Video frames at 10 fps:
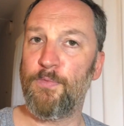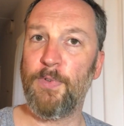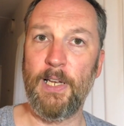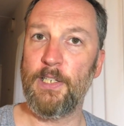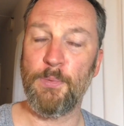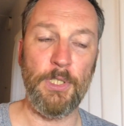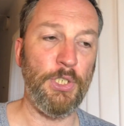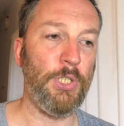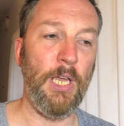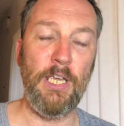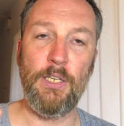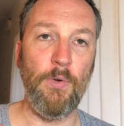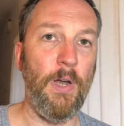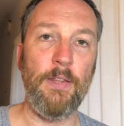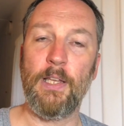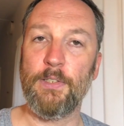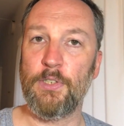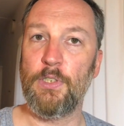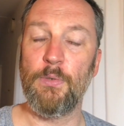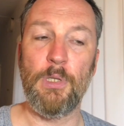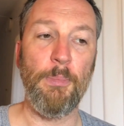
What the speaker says: failures with a chain or anything else to do with the